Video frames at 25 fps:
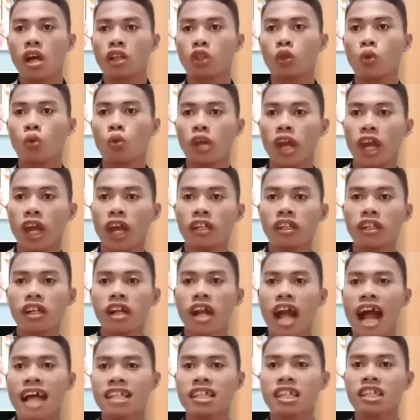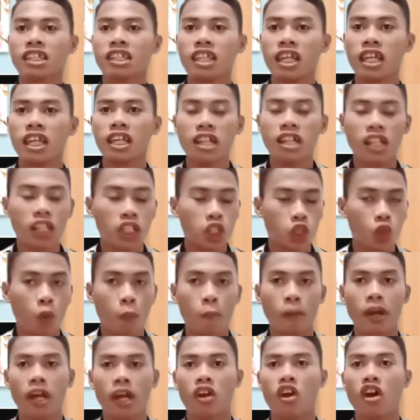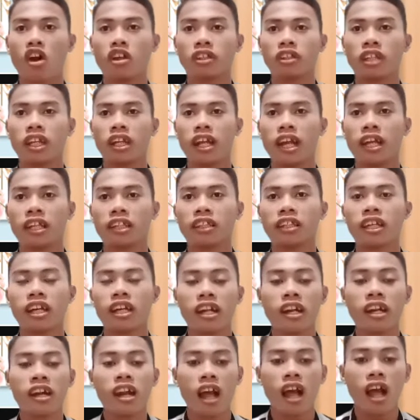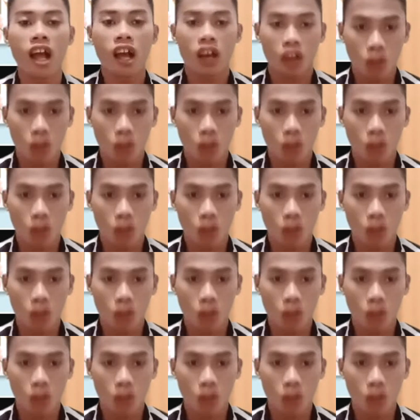together as a single continental